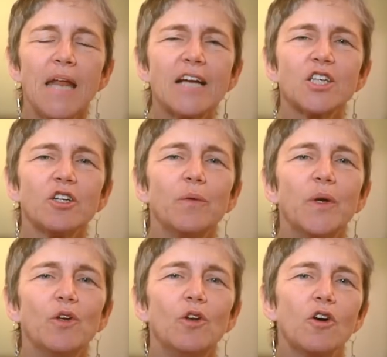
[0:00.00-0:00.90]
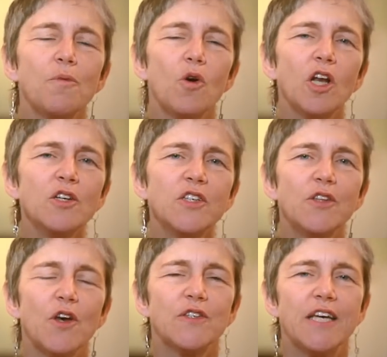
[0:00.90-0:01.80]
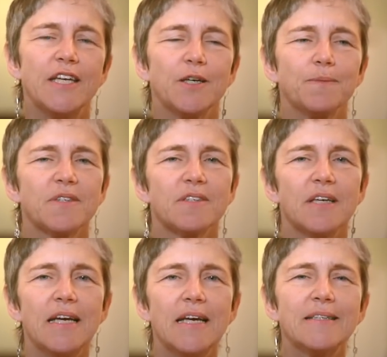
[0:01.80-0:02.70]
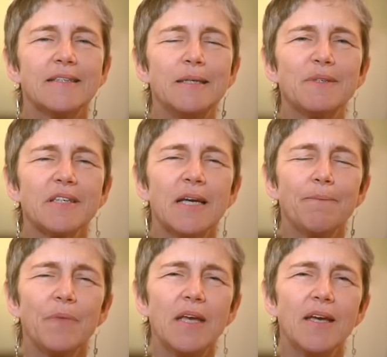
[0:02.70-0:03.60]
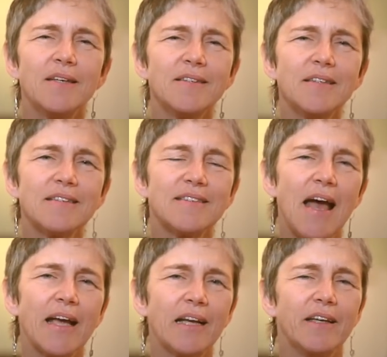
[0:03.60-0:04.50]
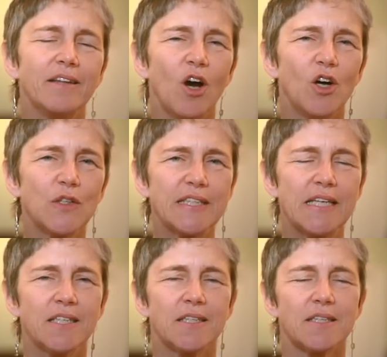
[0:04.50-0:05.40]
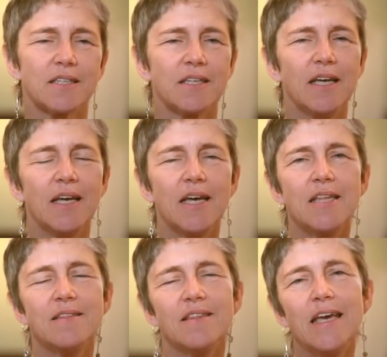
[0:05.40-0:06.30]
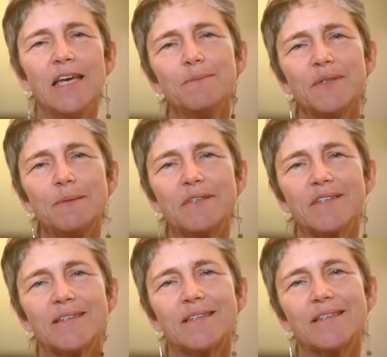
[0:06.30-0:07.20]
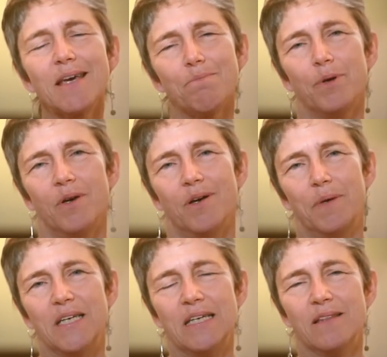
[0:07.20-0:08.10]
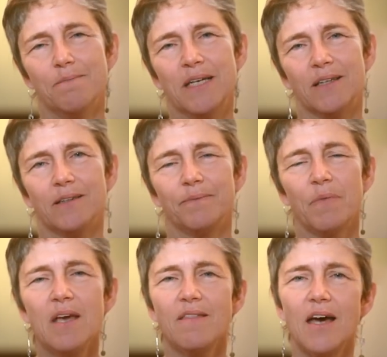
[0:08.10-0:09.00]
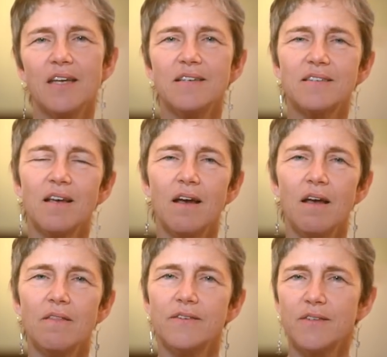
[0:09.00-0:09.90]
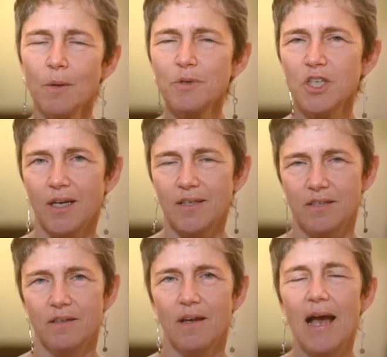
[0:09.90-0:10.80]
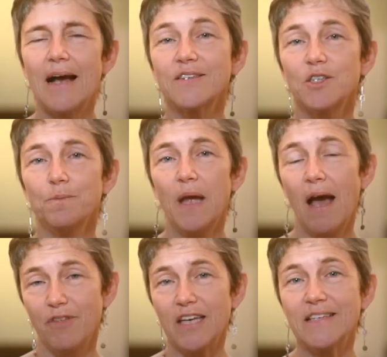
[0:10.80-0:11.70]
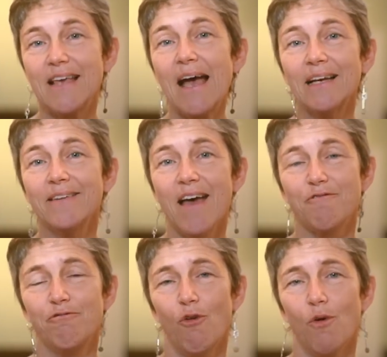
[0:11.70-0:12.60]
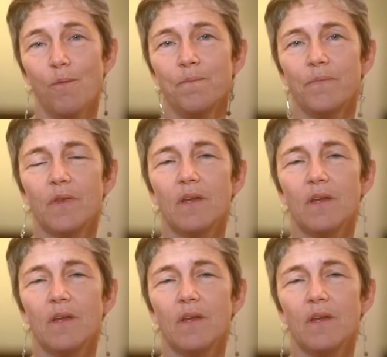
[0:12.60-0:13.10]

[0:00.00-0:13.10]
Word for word: But actually, when you look more closely at those idioms, it seems it isn't exactly the whole sentence. The idiom seems to skip a bit in the middle. That is, the subject has to have exactly that form.